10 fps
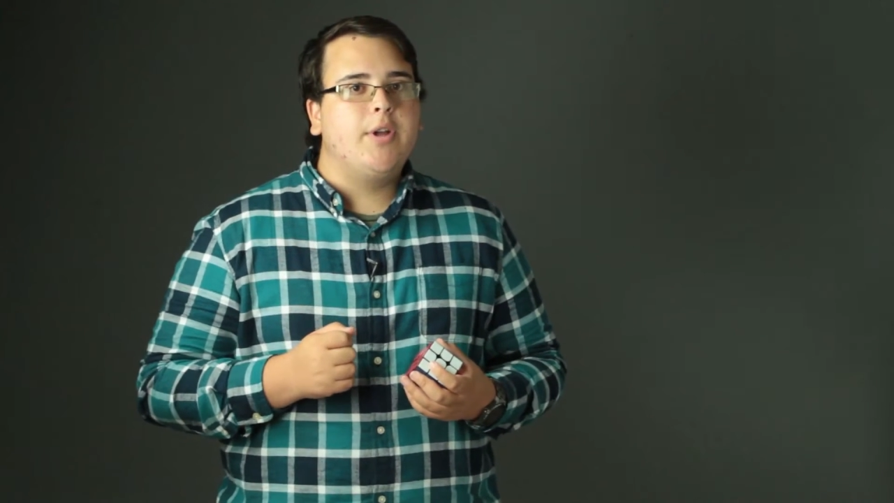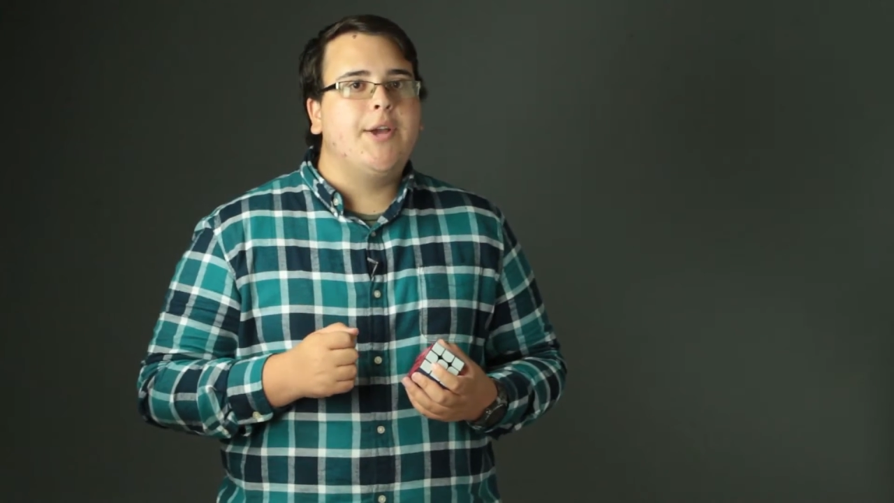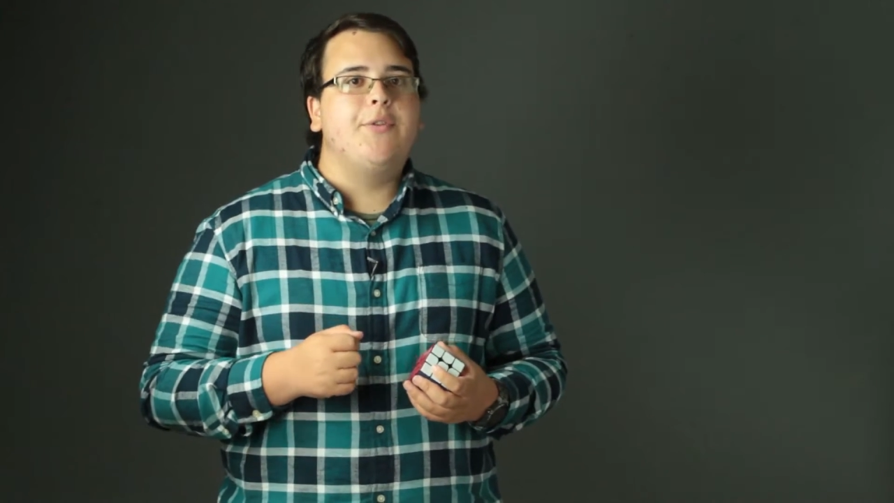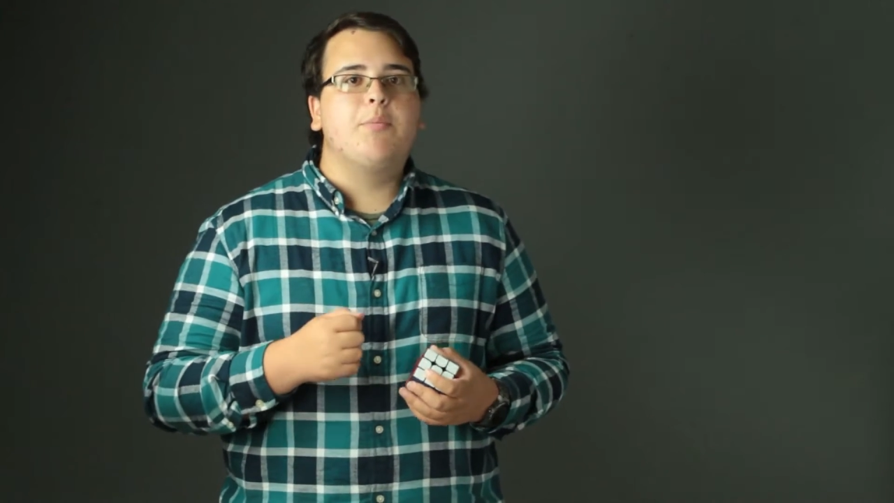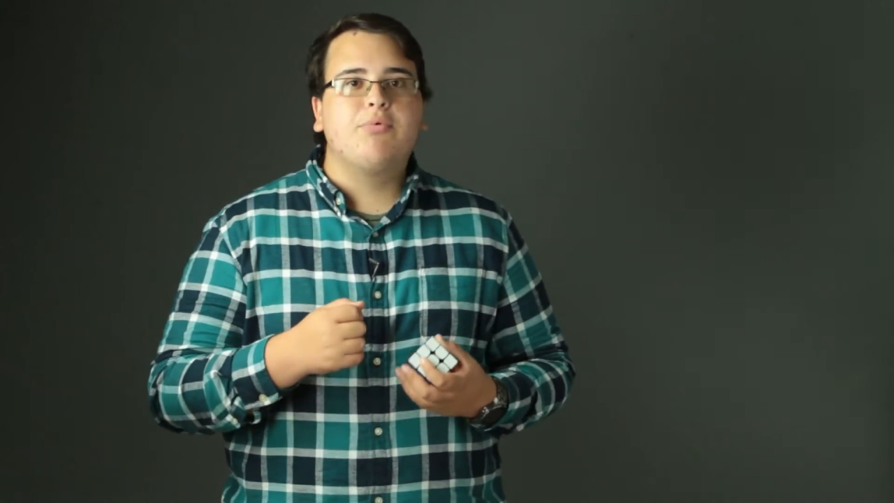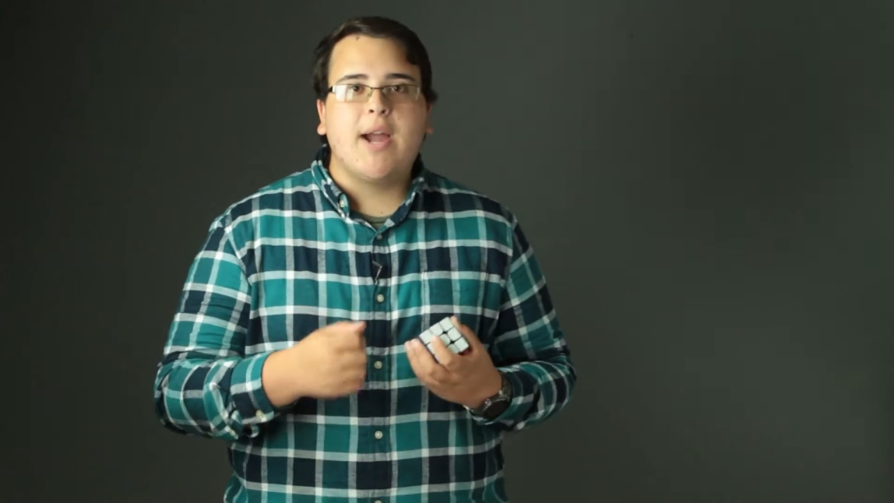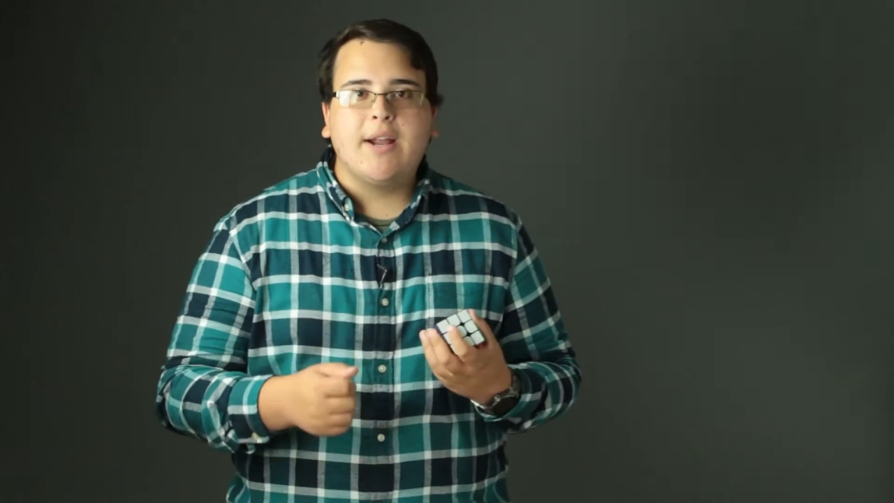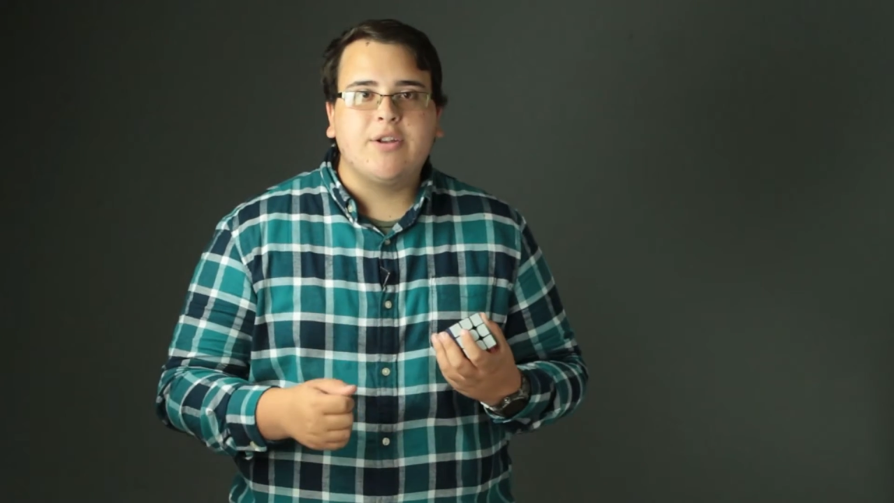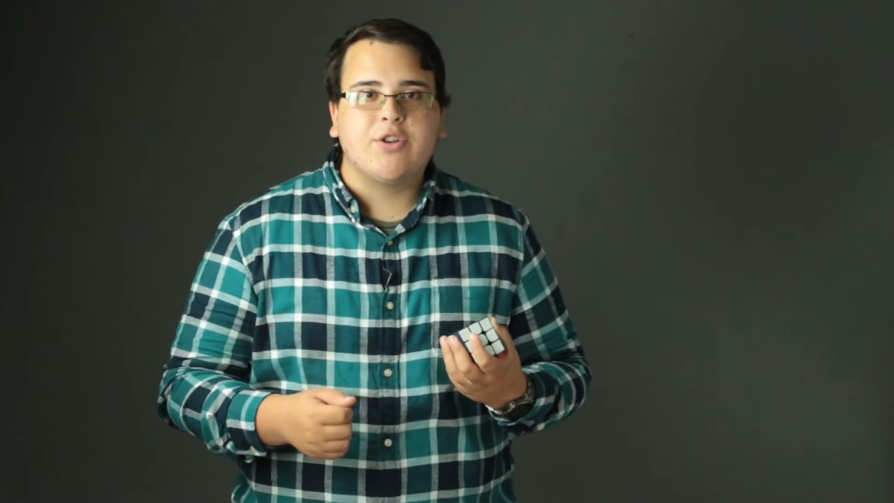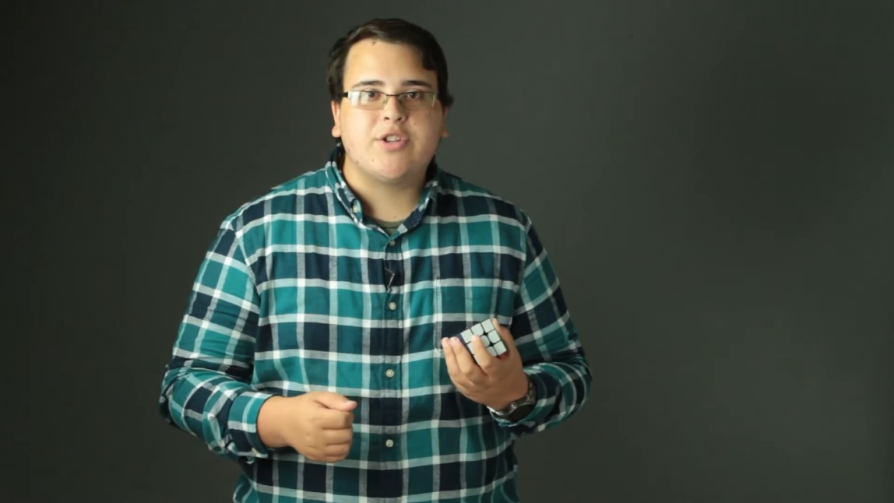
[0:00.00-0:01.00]
If you
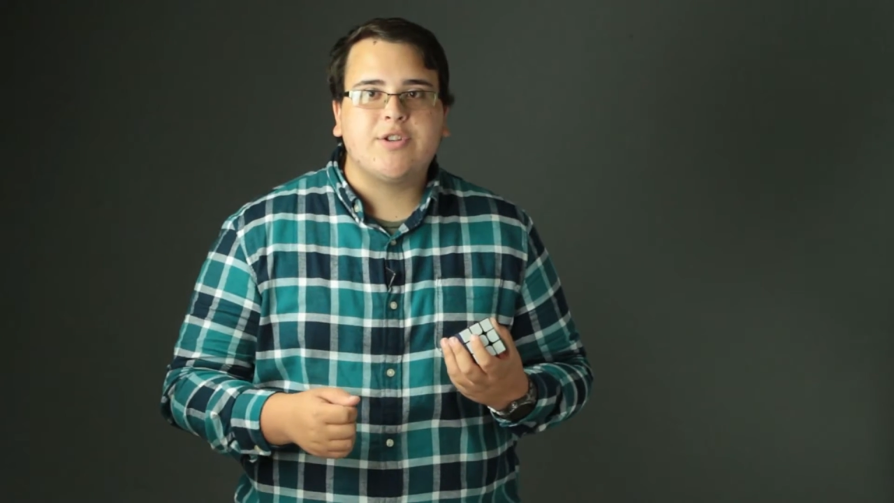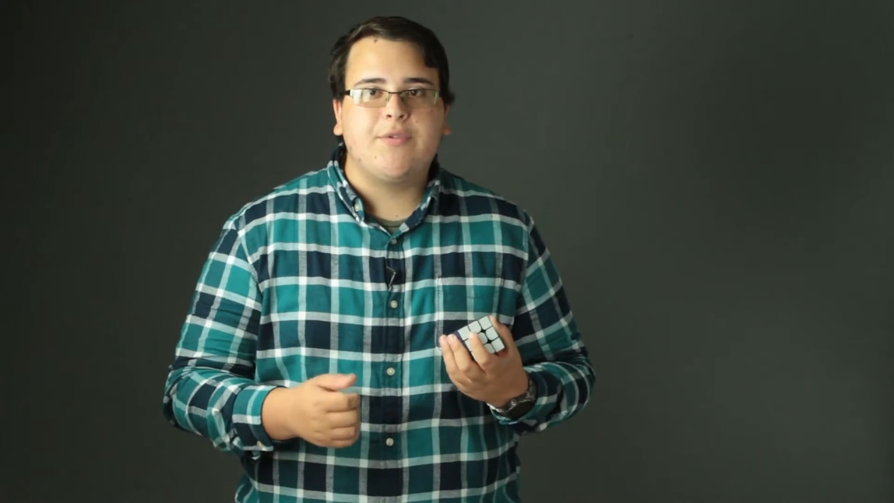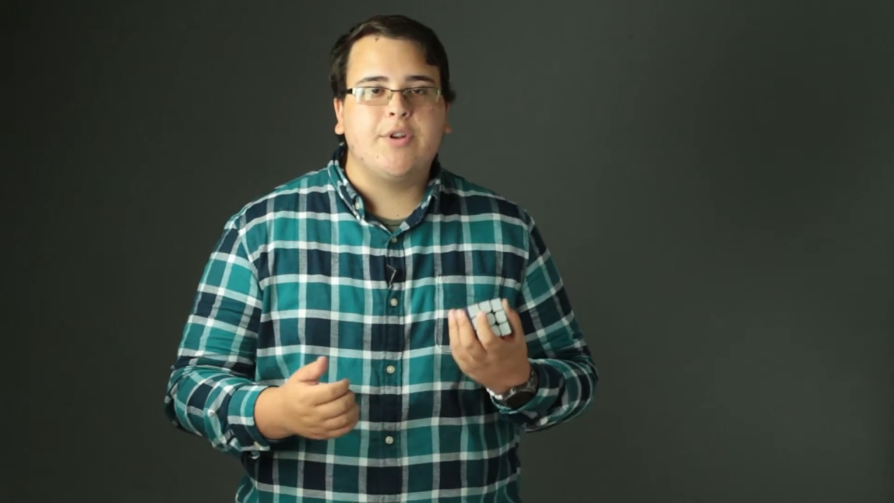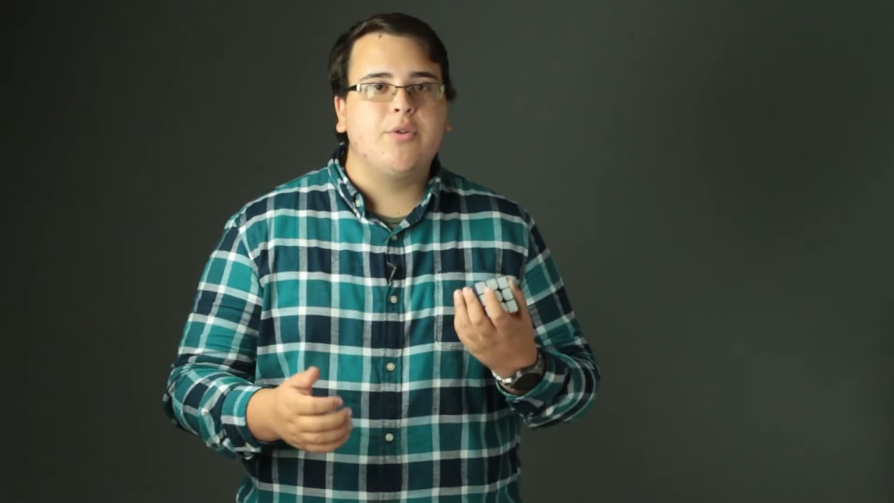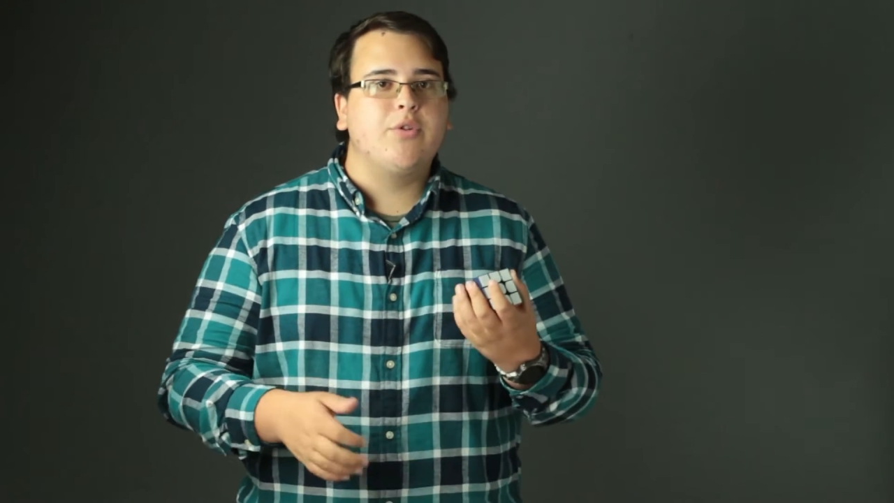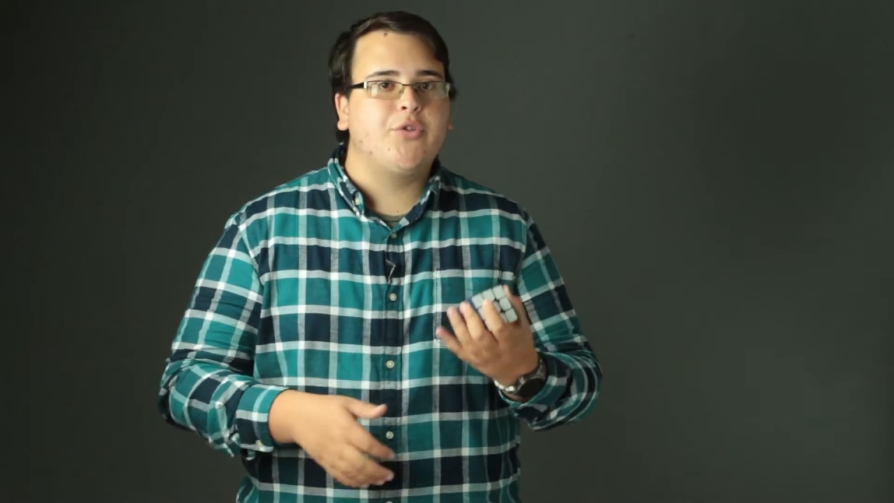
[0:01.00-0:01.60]
practice, if you do a